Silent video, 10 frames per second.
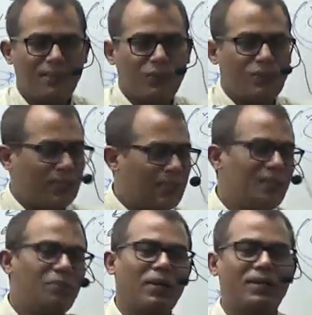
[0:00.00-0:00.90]
So changes
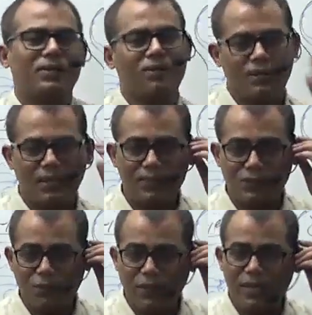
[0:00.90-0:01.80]
in plate tectonics, there are
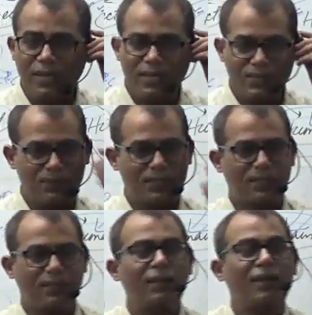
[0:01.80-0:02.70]
so many areas which are
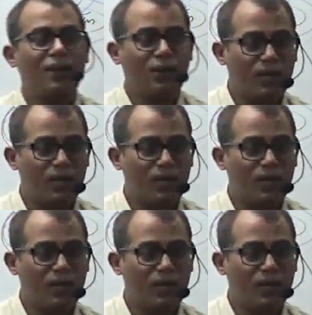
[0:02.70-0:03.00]
not